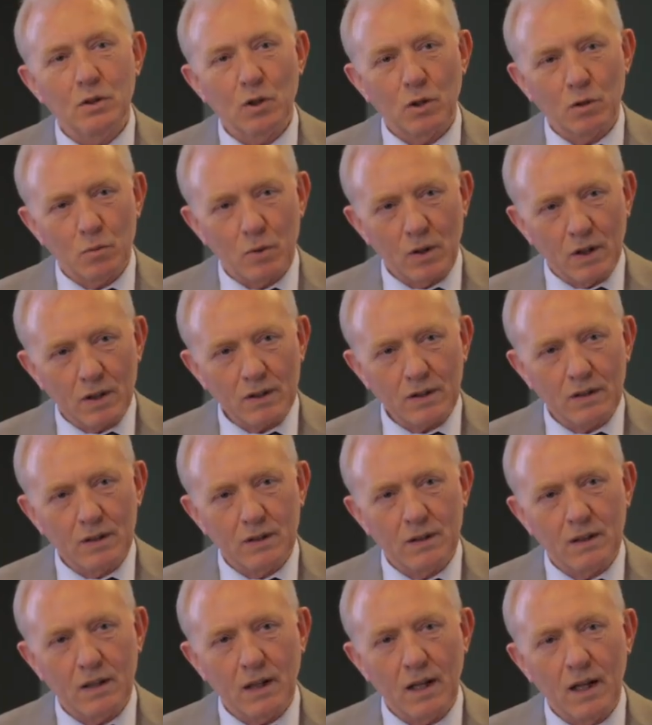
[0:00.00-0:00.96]
your work
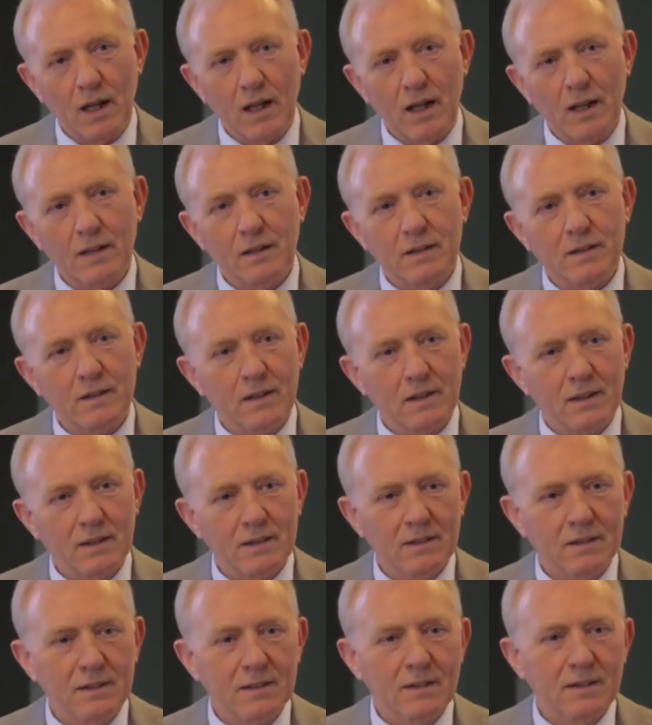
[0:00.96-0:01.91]
and
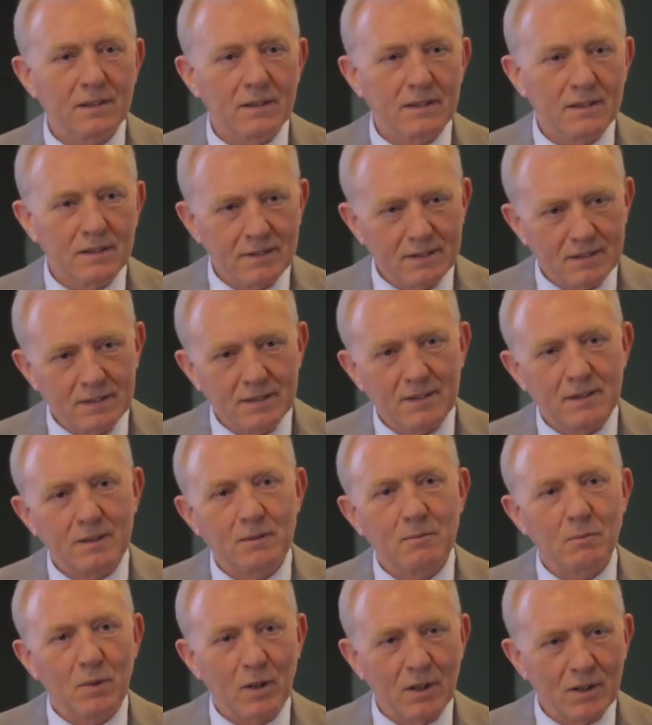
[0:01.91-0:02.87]

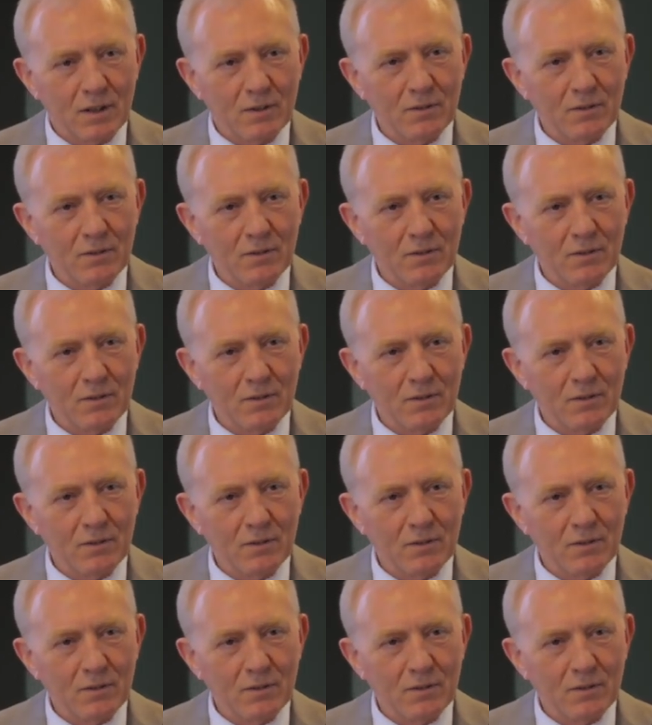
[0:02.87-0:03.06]
more